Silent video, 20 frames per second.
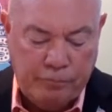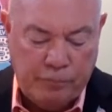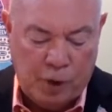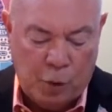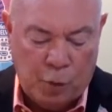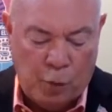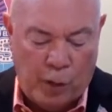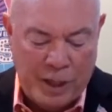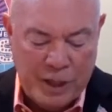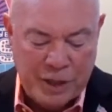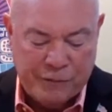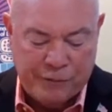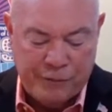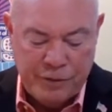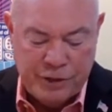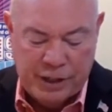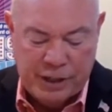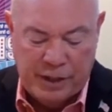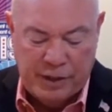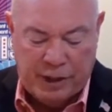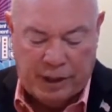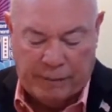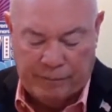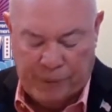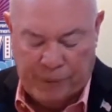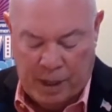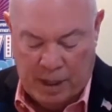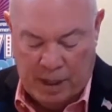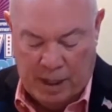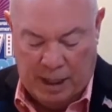west virginia
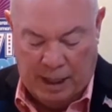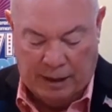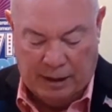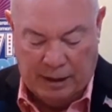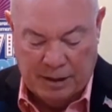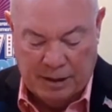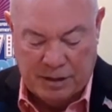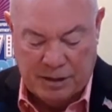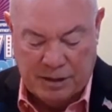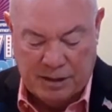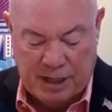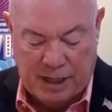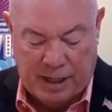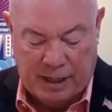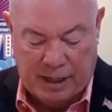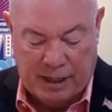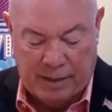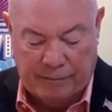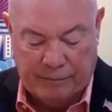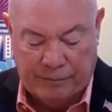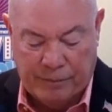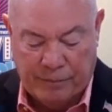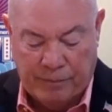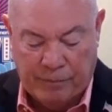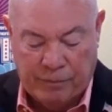and this is a um,